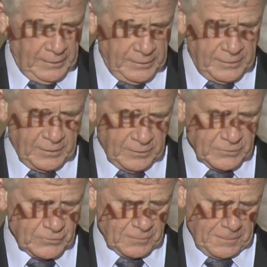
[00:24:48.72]
in
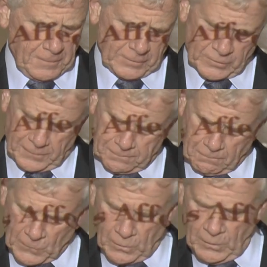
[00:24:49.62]
his uh,
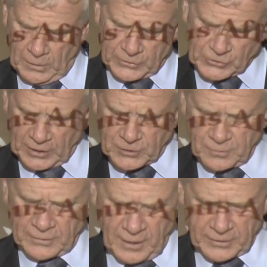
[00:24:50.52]
uh, assess,
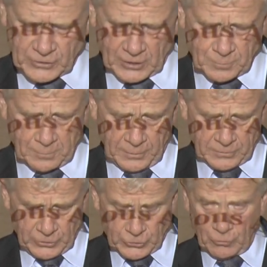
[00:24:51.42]
uh, not assessment,
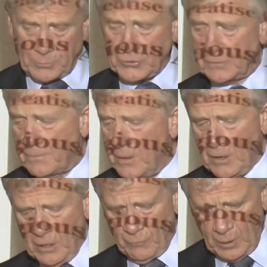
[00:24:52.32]
but description
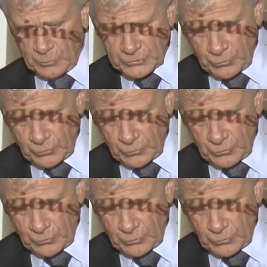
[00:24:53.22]
of what was